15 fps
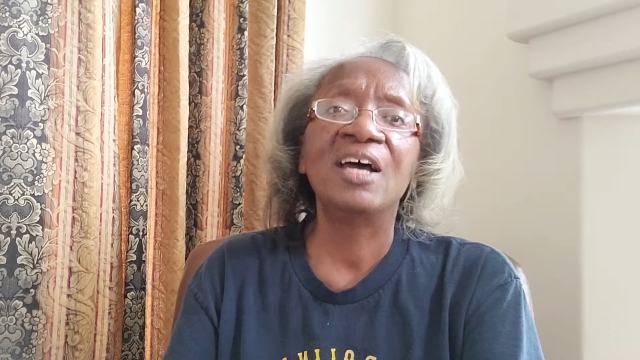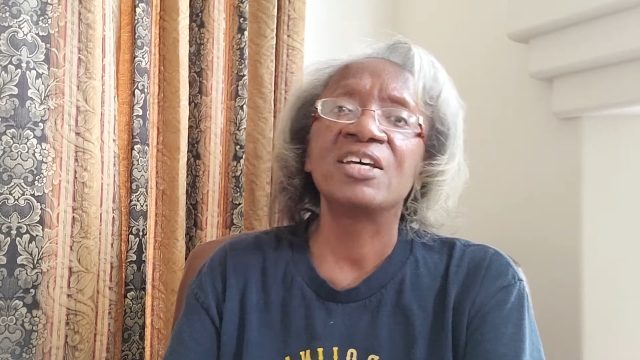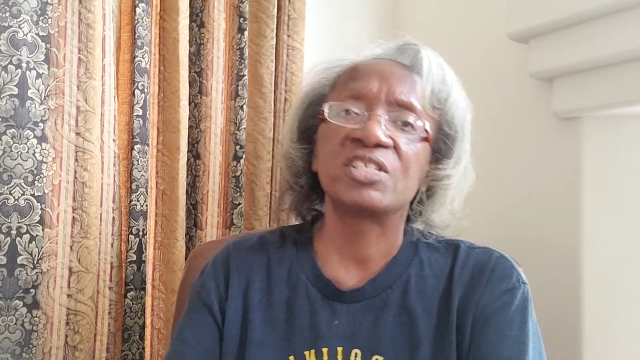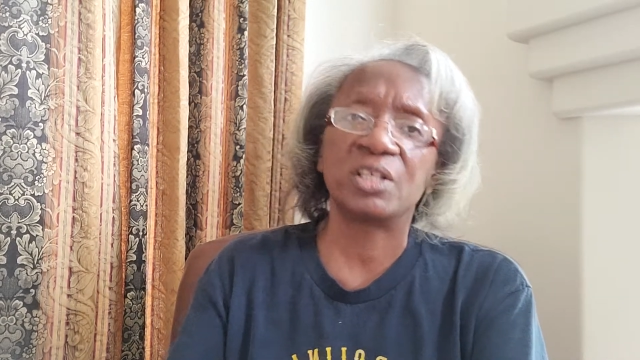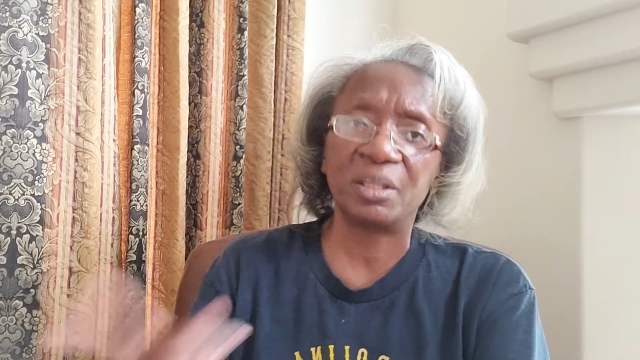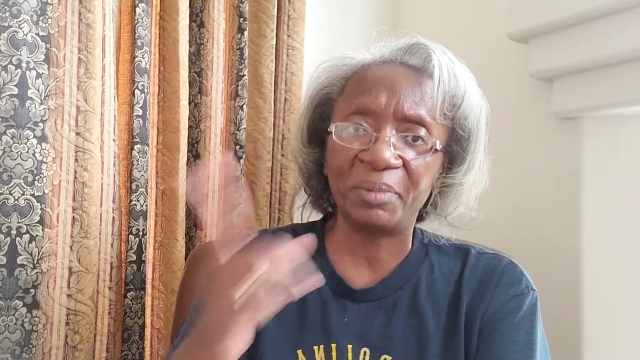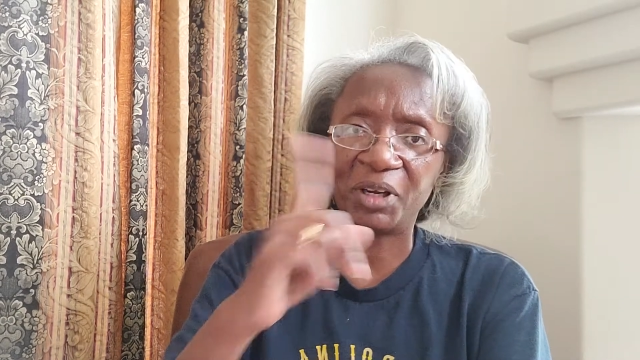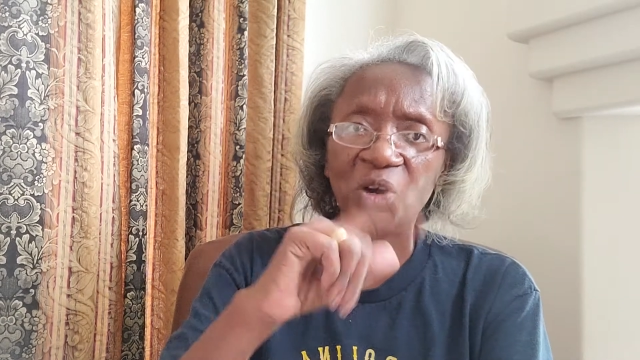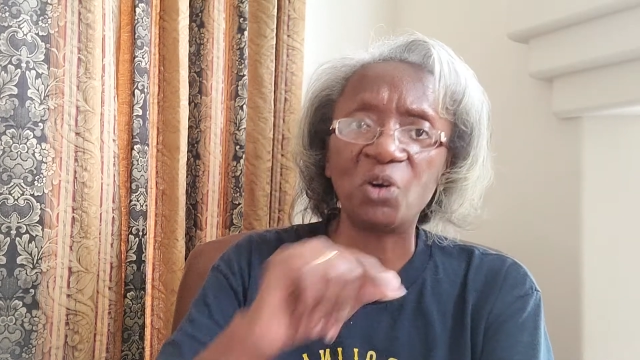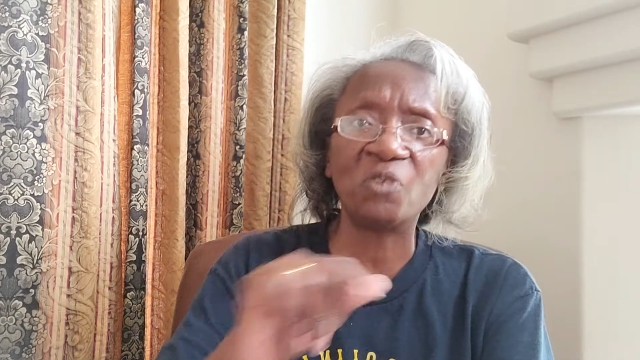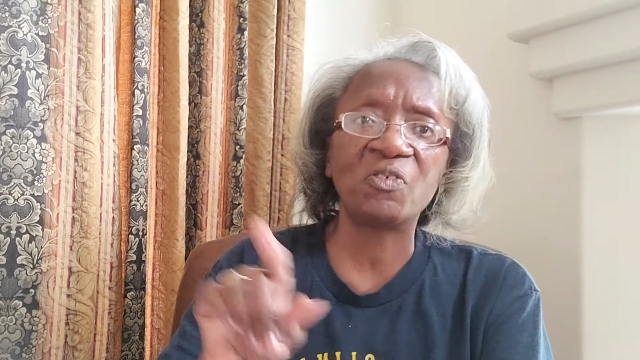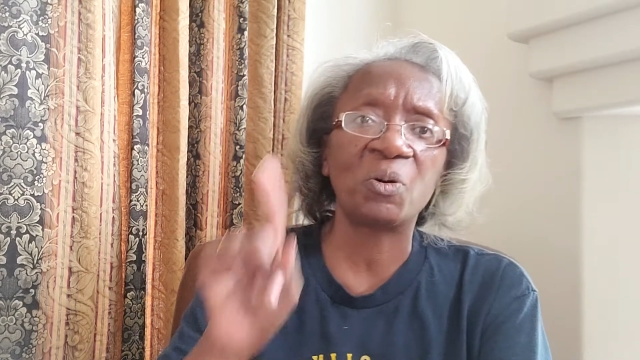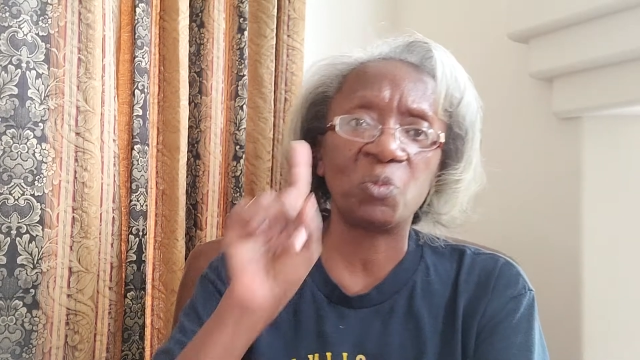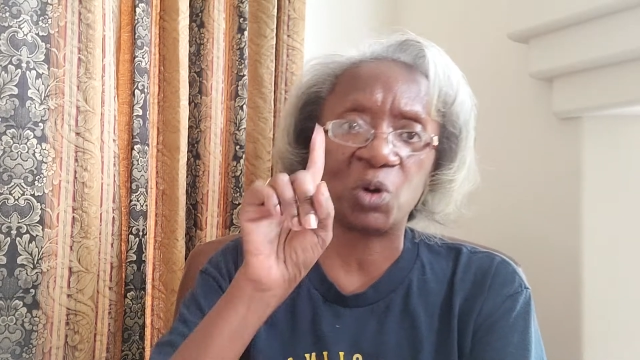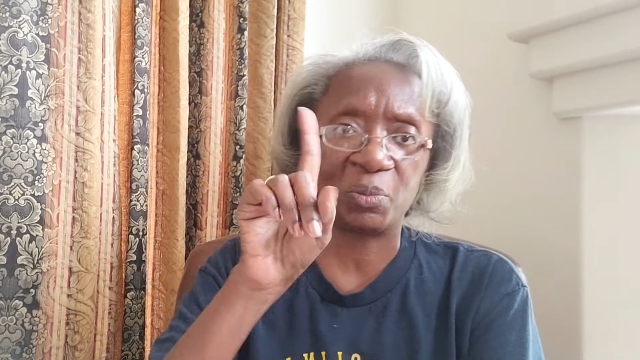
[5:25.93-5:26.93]
So let me go
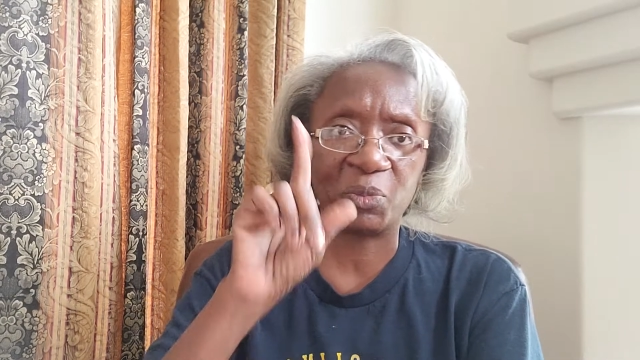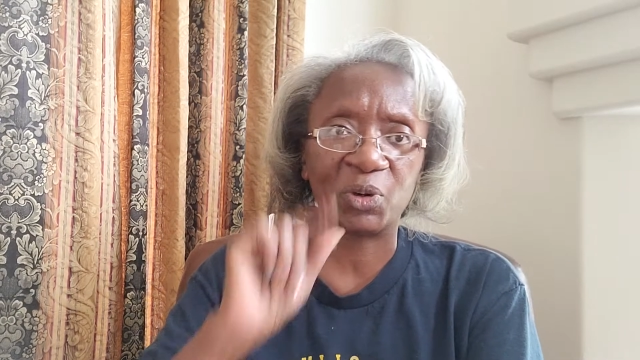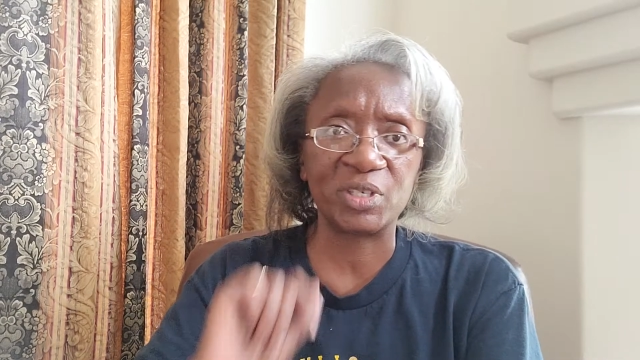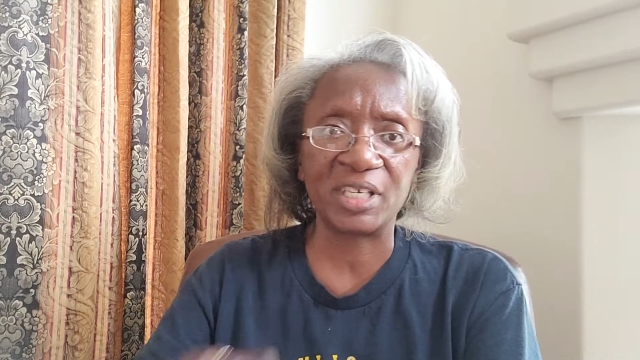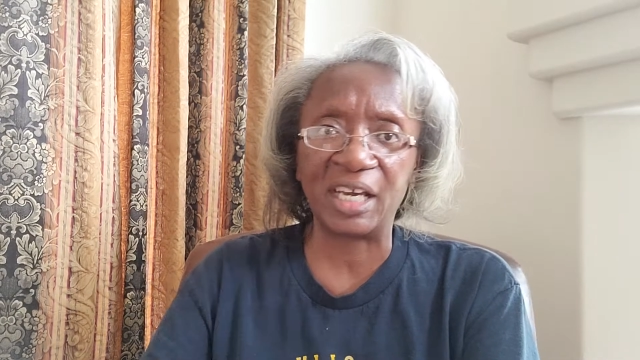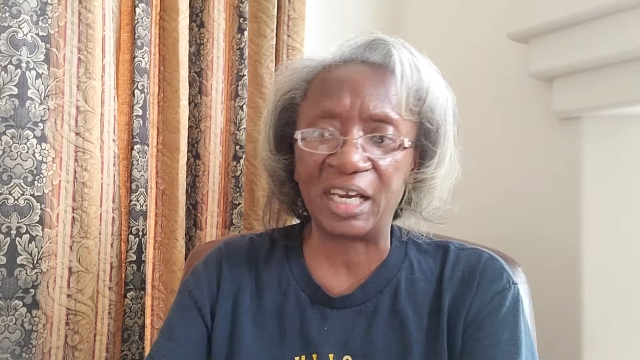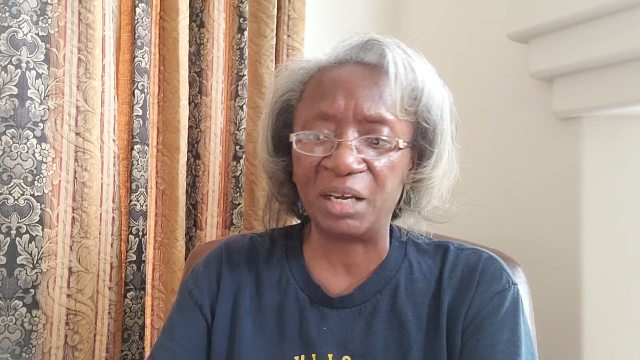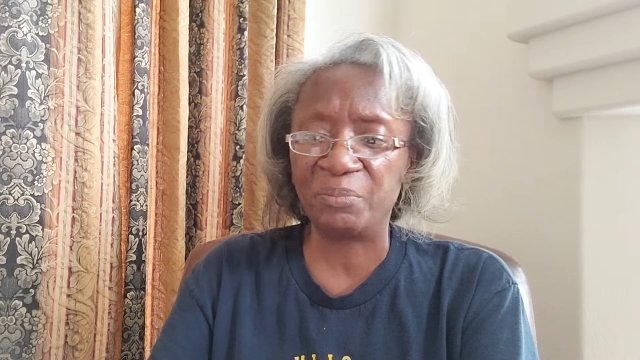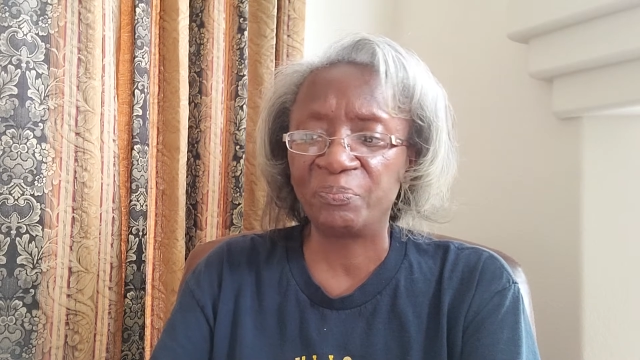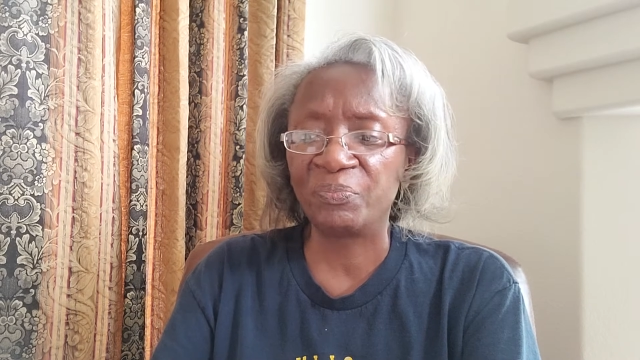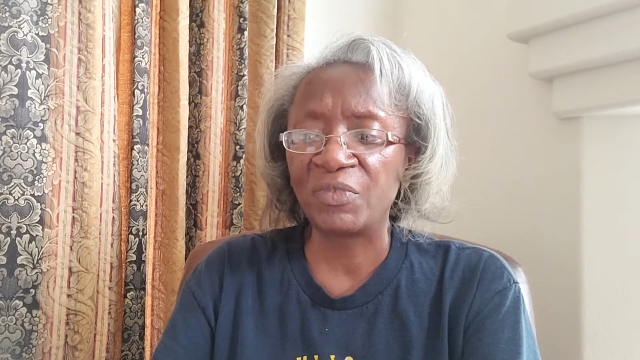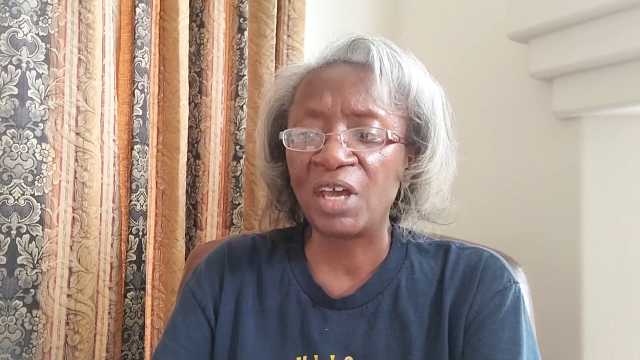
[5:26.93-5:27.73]
over them one more time.